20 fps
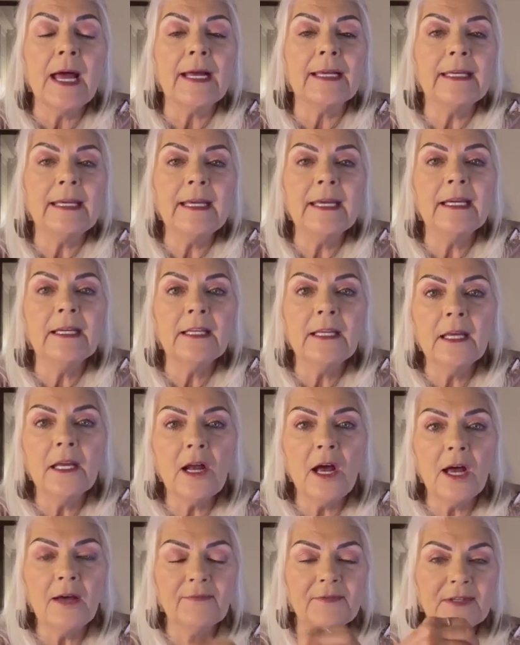I can't get
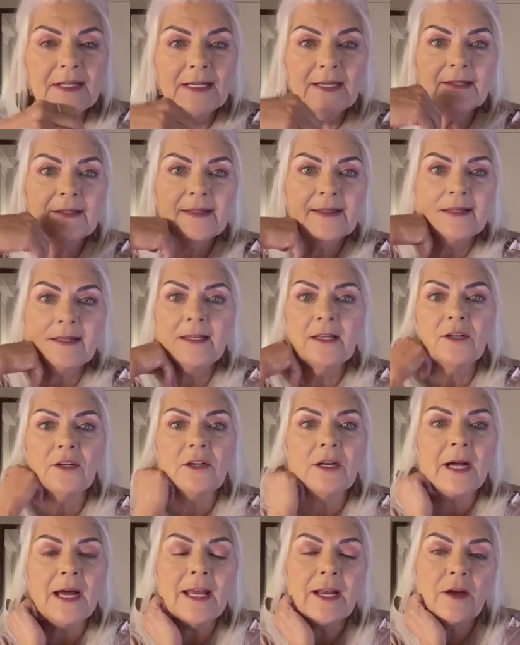off dead
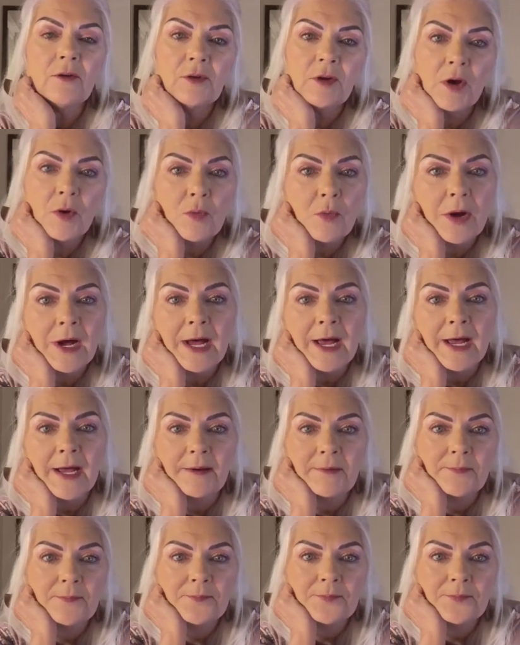center. I don't know why.